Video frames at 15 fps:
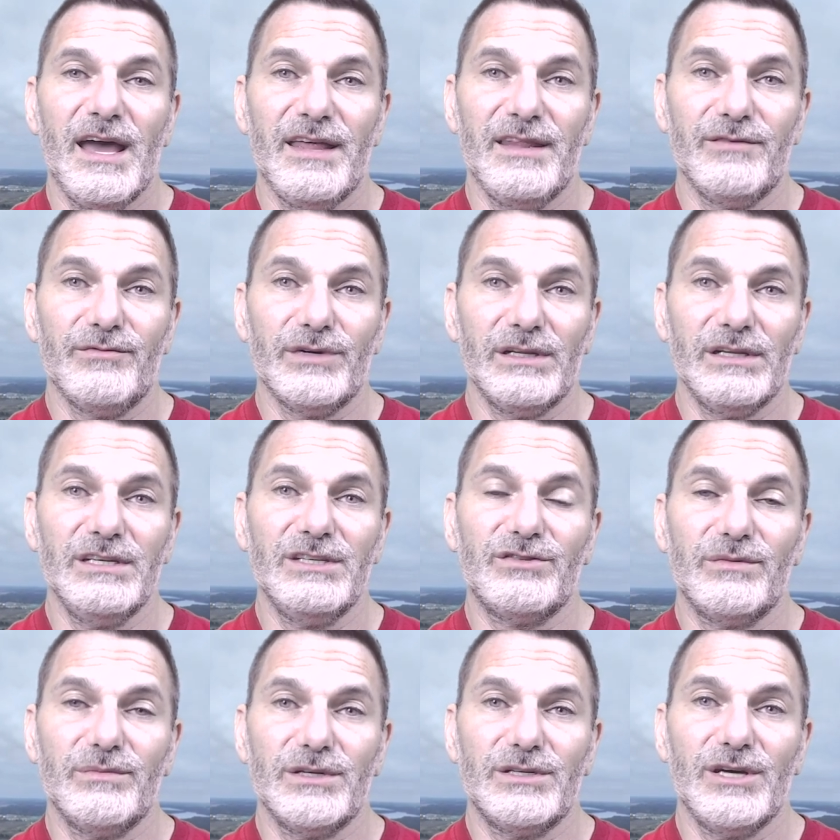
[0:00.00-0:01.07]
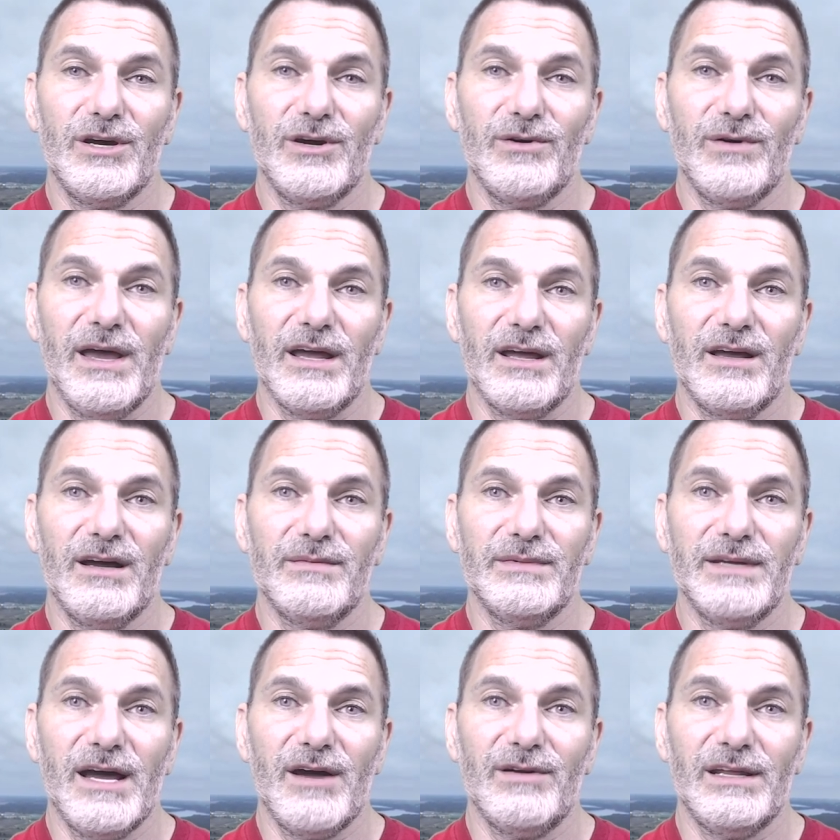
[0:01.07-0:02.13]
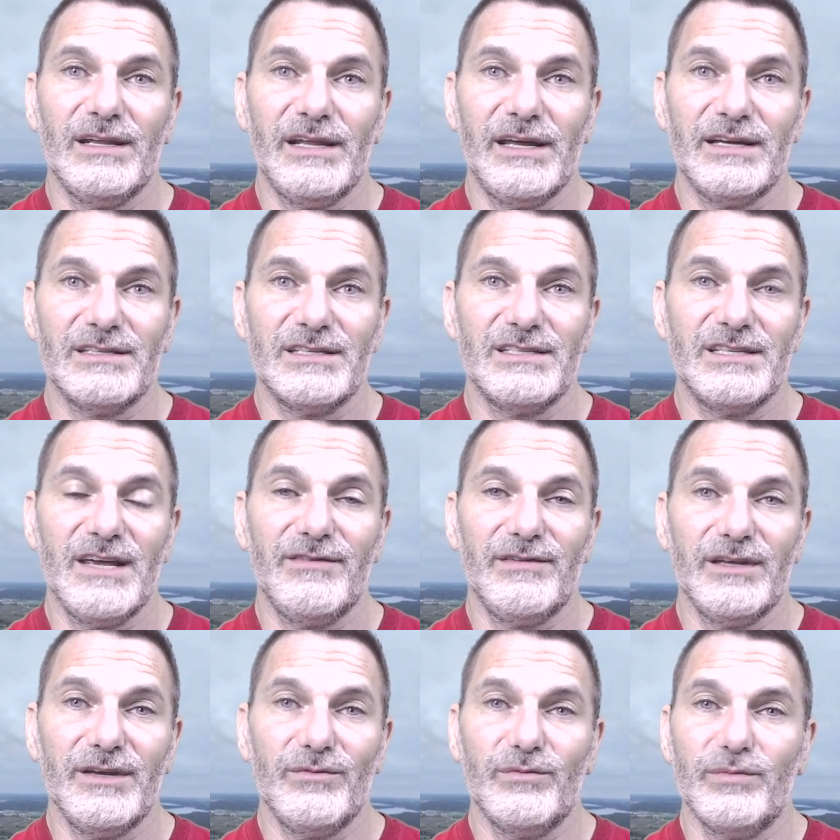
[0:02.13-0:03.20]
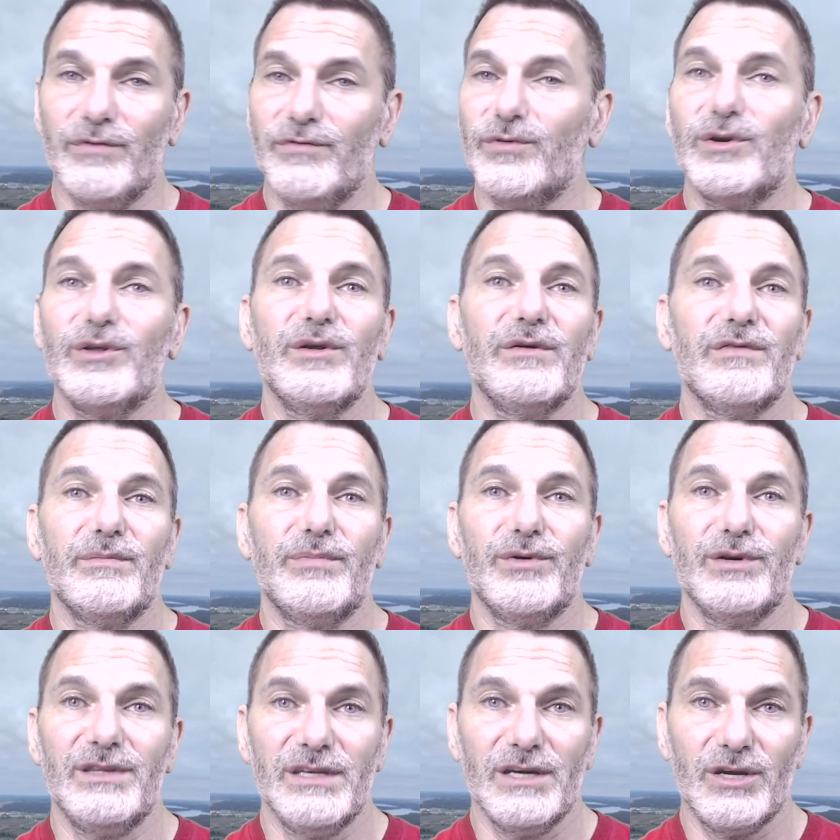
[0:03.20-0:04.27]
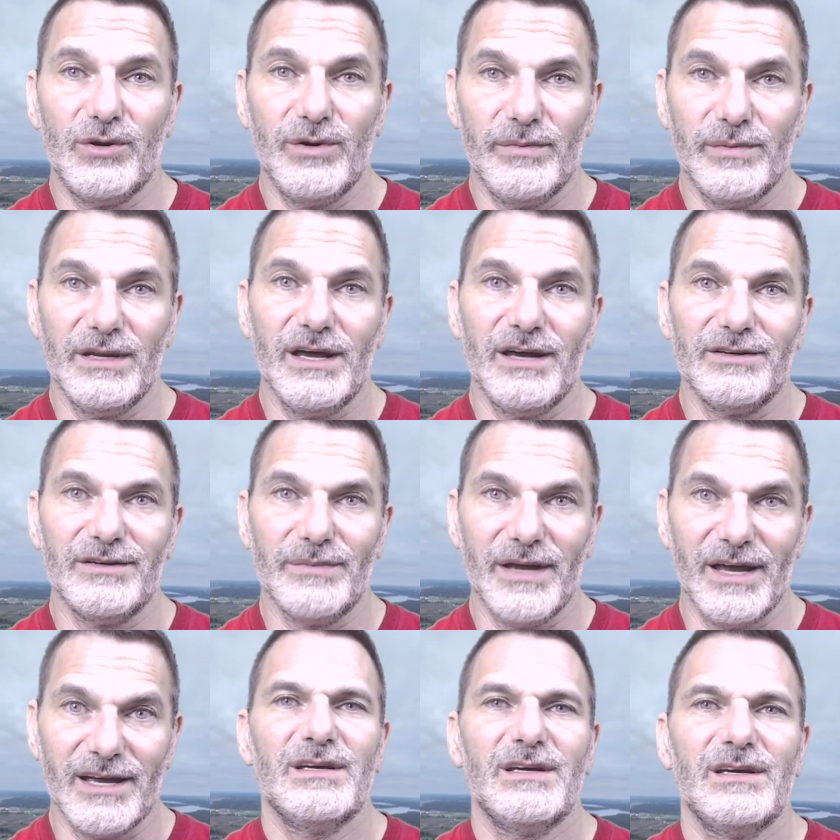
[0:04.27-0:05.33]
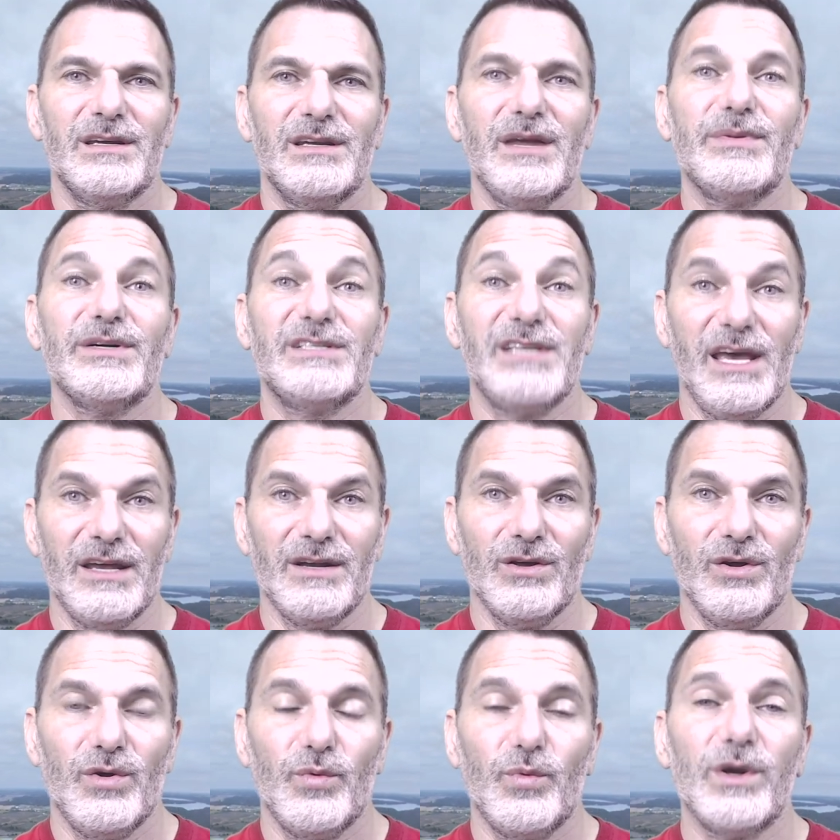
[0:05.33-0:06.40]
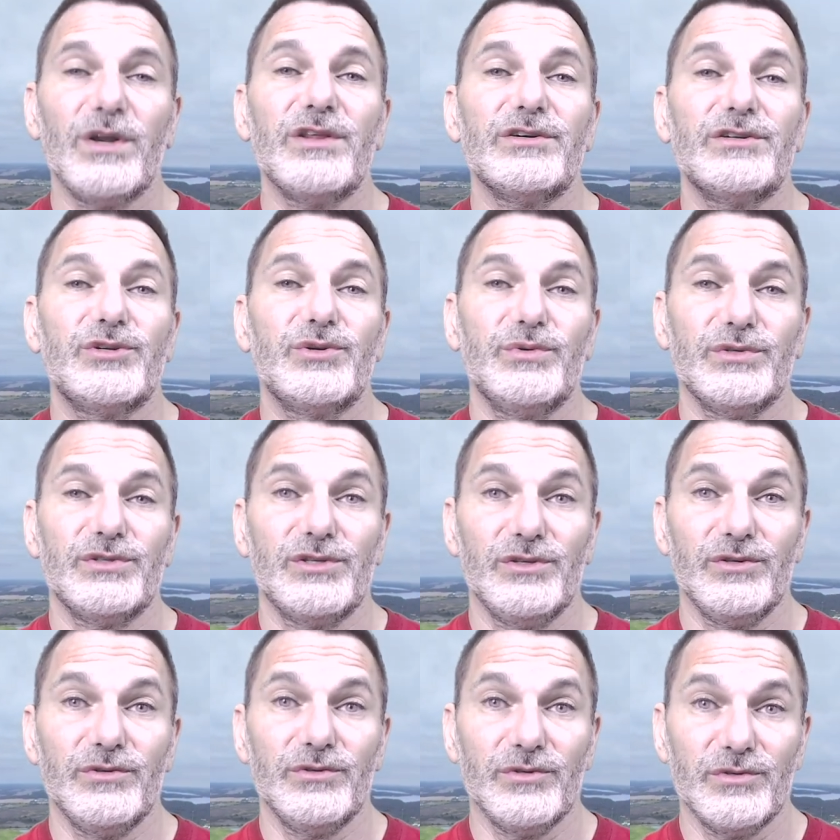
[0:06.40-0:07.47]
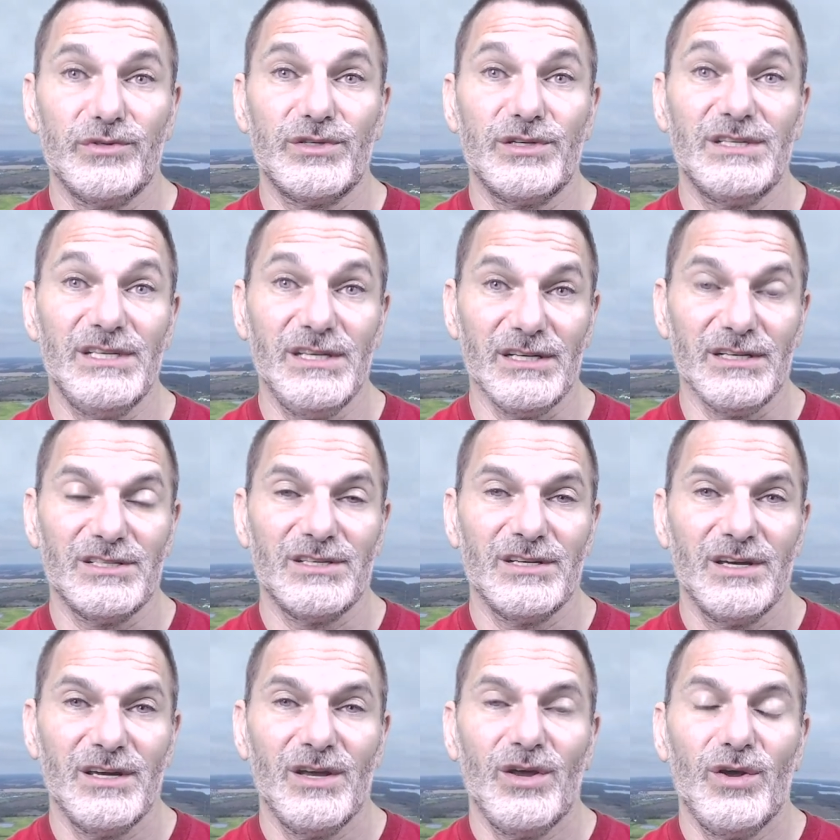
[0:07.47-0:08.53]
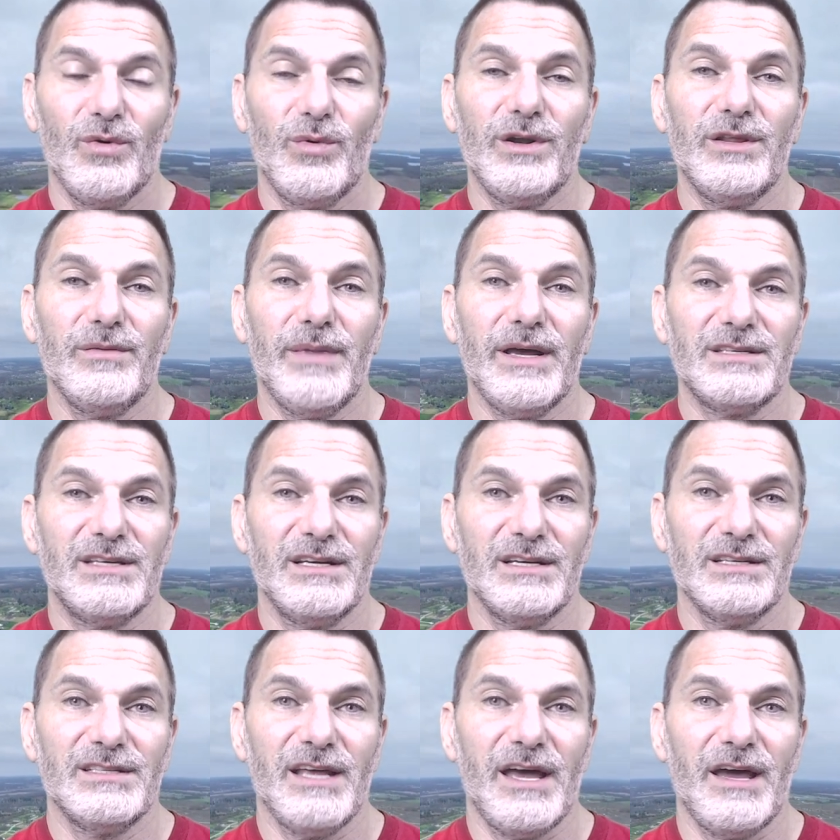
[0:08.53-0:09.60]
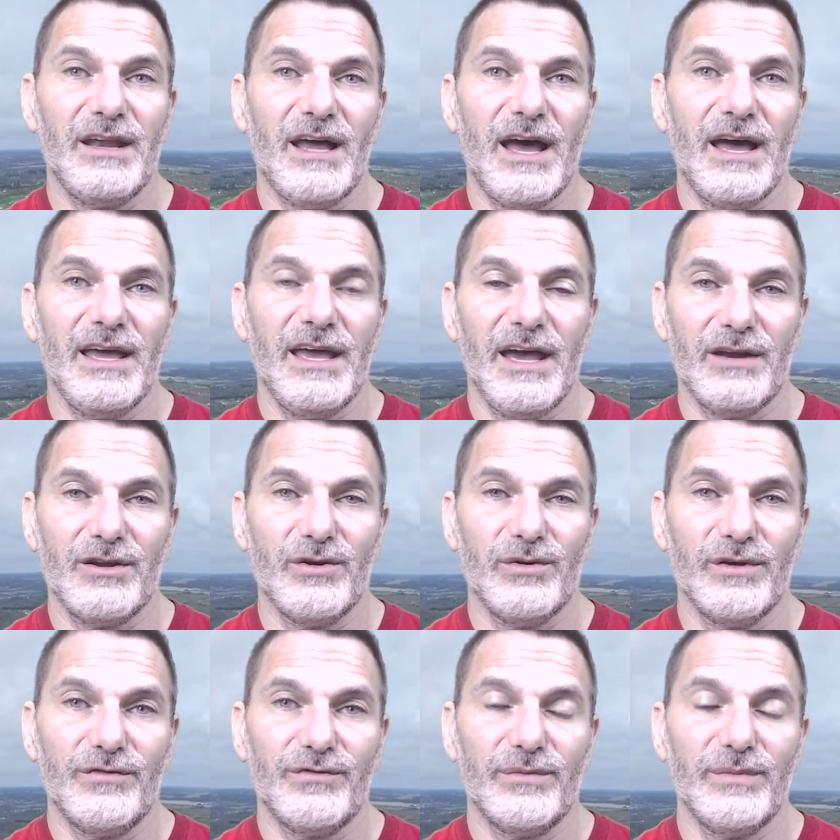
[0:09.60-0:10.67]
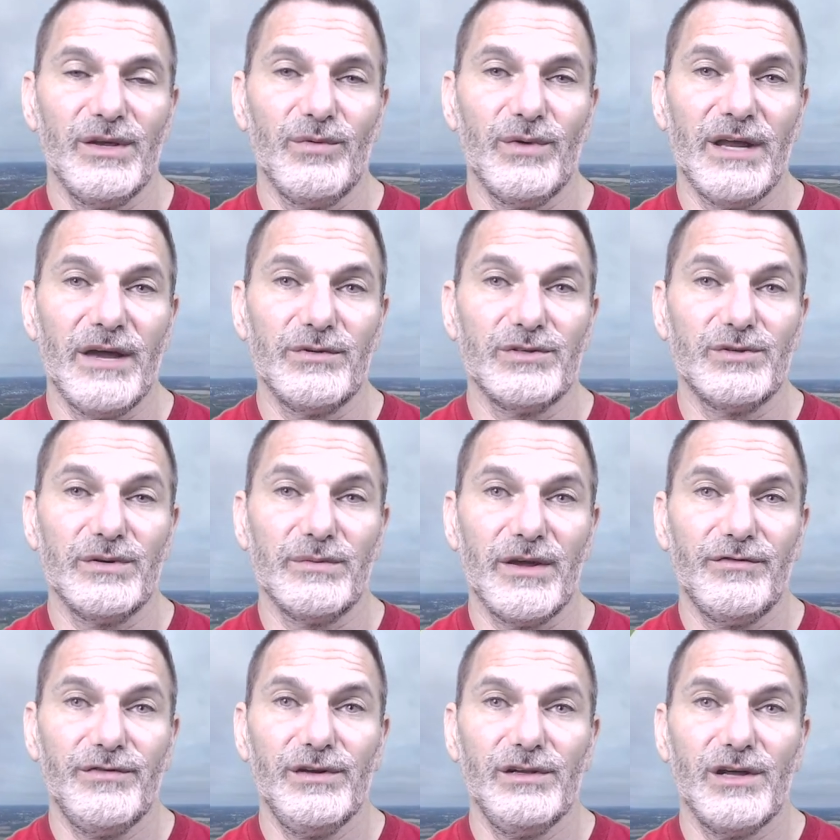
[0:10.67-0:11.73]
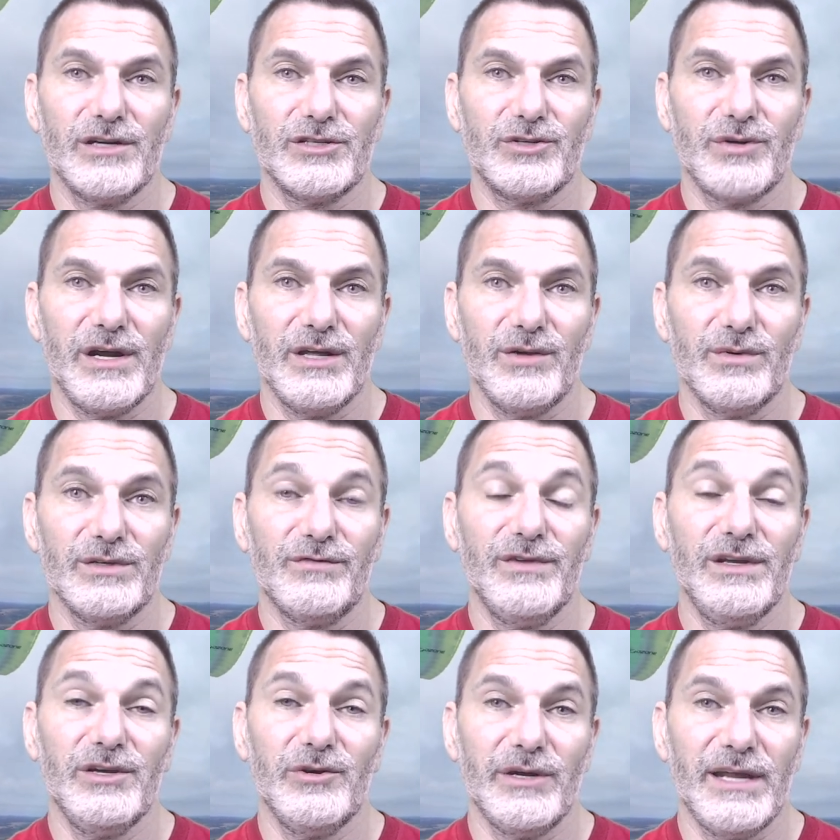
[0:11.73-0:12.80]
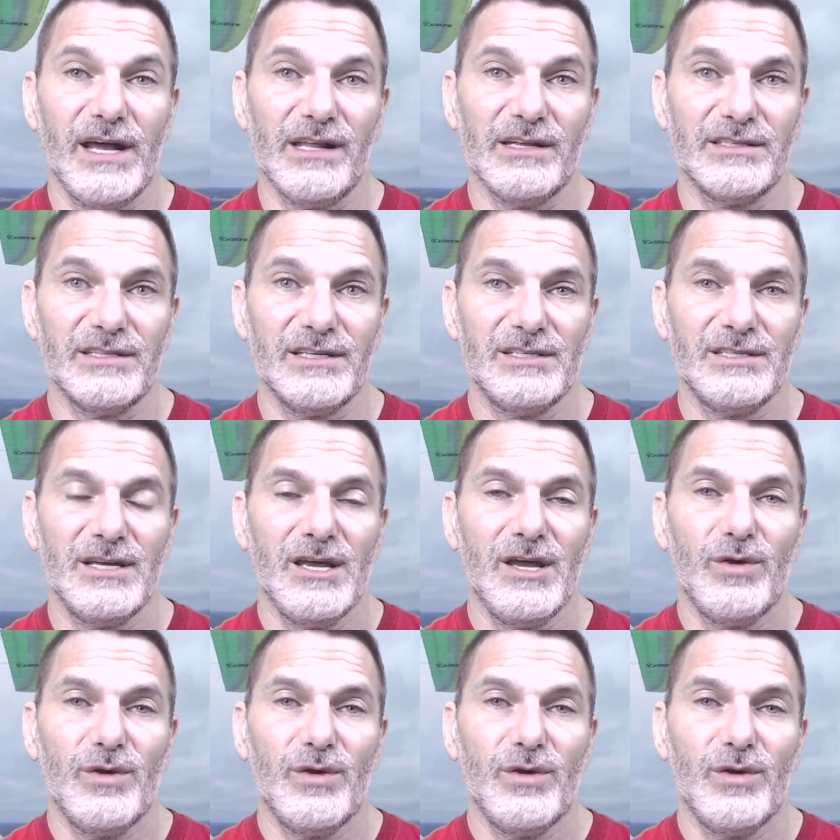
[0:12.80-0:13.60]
and released from the tow and come down and land safely before you even put the equipment on your back. Number 10, what other tools do you use to teach? One of the best things that I had going for me when I was doing my foot launch training was video analysis,